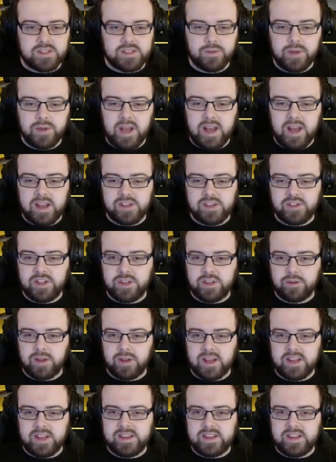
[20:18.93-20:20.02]
Yeah, so we can actually
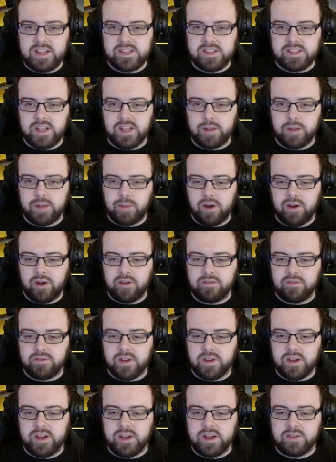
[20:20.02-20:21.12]
do like a decent amount
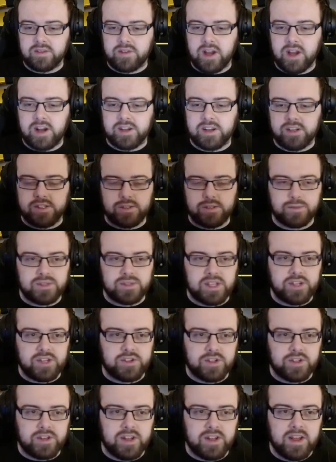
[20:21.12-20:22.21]
of car
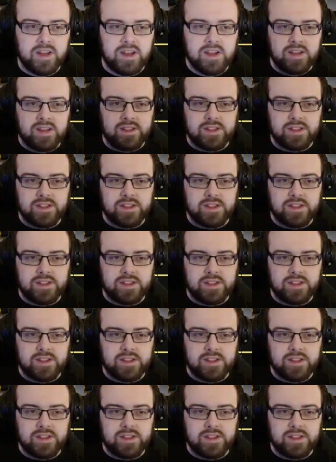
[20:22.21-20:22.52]
customization.